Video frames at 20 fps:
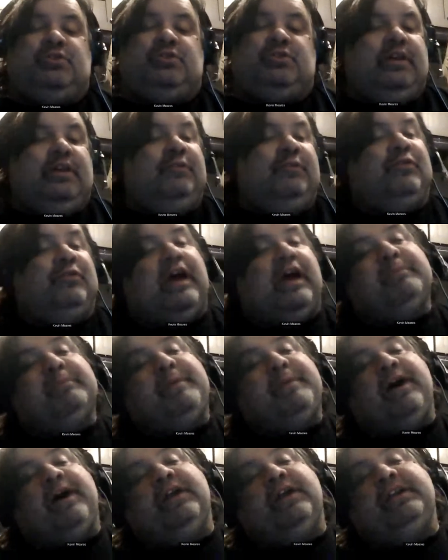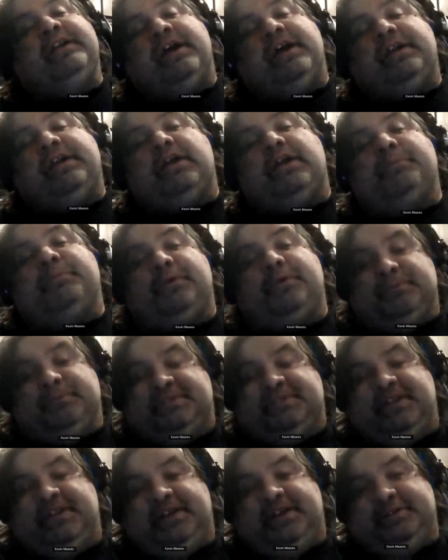true that you fly about at night on a
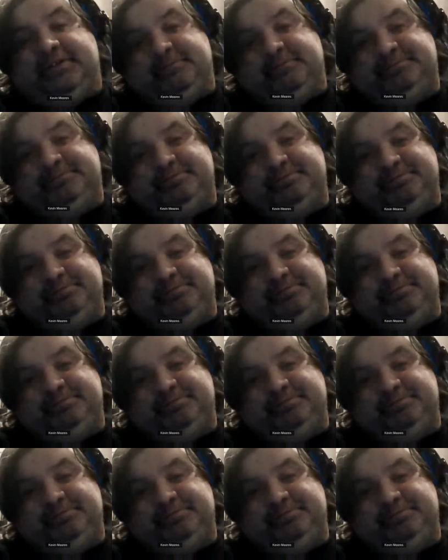broomstick?"